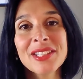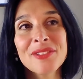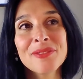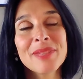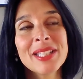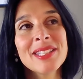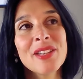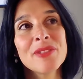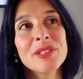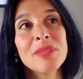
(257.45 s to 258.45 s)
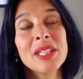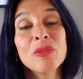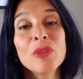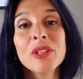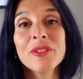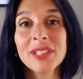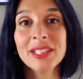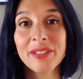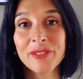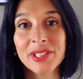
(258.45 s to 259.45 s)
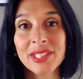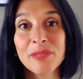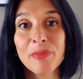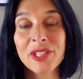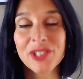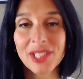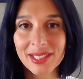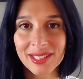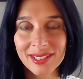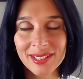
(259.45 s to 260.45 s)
of myself as being one of the diversity specialists